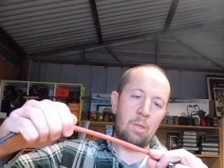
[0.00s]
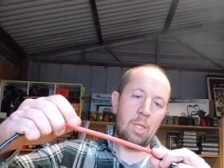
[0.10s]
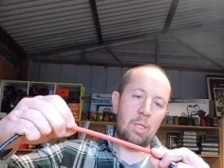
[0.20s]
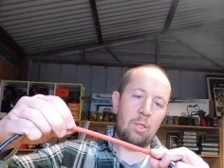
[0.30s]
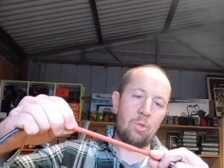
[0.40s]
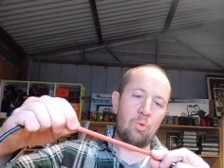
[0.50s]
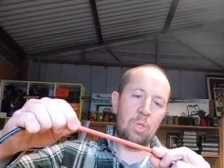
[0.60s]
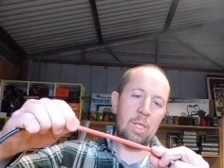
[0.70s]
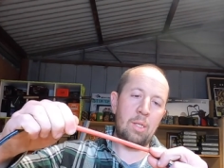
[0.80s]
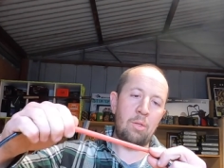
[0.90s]
Now that it's
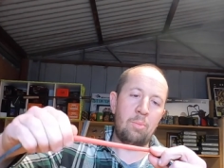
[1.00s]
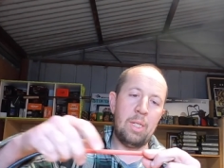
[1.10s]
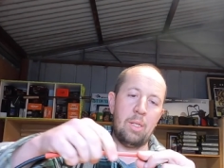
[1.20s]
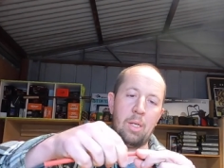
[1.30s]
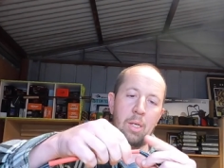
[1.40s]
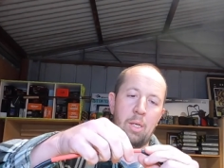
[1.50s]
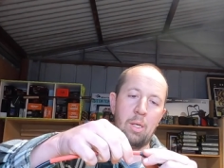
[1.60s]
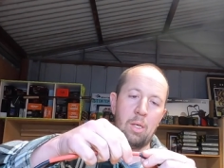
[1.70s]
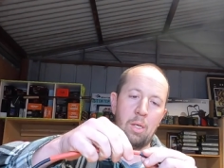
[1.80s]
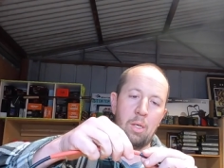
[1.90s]
cooled down a little bit,
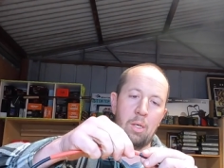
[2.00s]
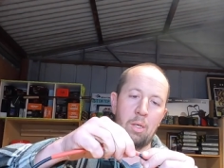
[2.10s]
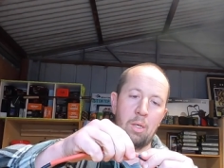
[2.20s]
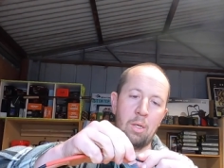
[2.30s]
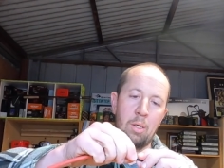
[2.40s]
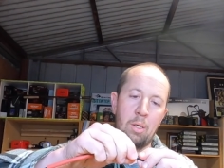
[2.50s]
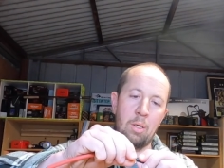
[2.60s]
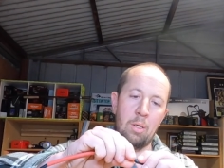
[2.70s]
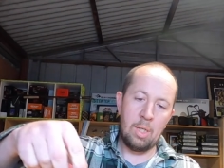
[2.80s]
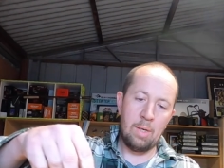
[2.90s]

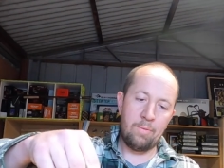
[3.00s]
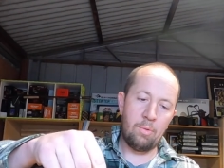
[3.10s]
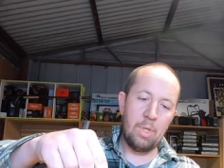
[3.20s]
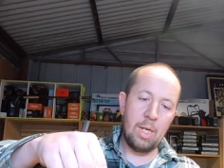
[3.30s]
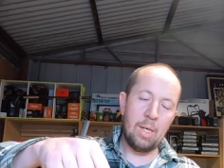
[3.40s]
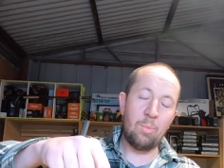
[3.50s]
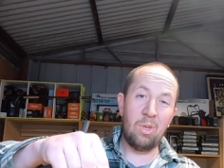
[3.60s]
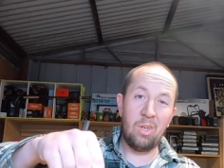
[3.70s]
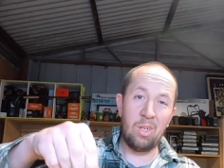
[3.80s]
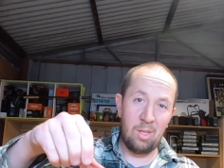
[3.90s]
because after all your hard
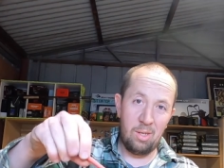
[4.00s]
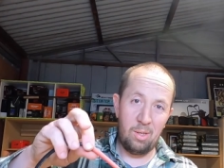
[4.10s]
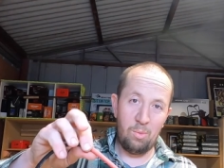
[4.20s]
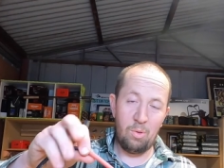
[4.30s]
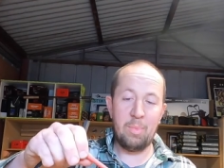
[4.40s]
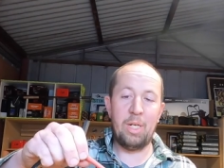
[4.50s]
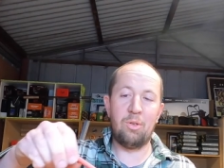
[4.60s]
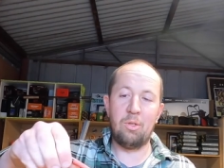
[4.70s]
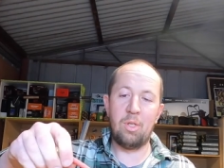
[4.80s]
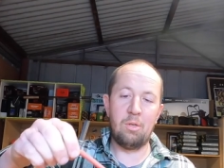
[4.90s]
work, you want to make
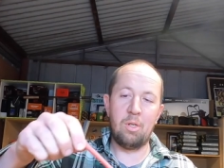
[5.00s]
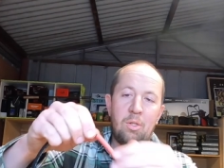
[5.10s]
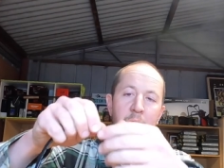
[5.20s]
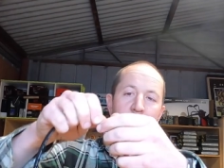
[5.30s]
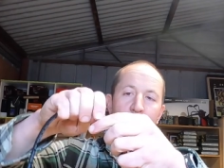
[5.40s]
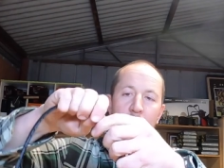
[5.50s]
sure it's a nice tight,